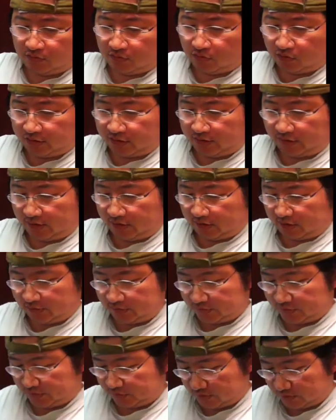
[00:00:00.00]
What it
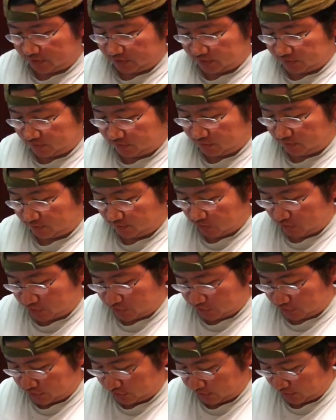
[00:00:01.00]
is, is the
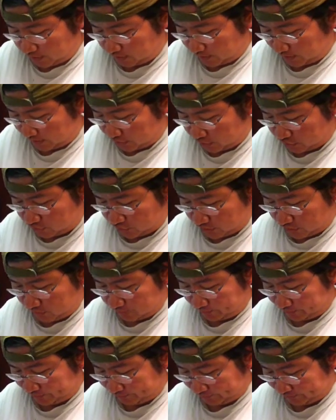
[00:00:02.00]
emergency battery
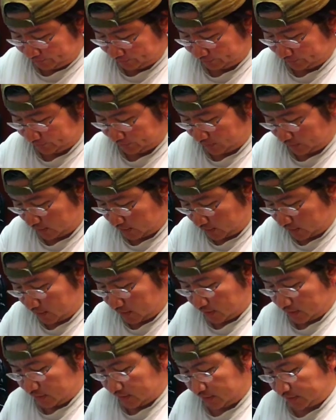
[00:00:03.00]

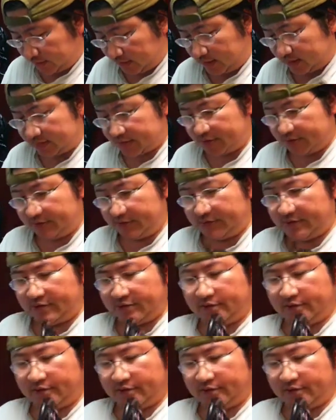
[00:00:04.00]
connected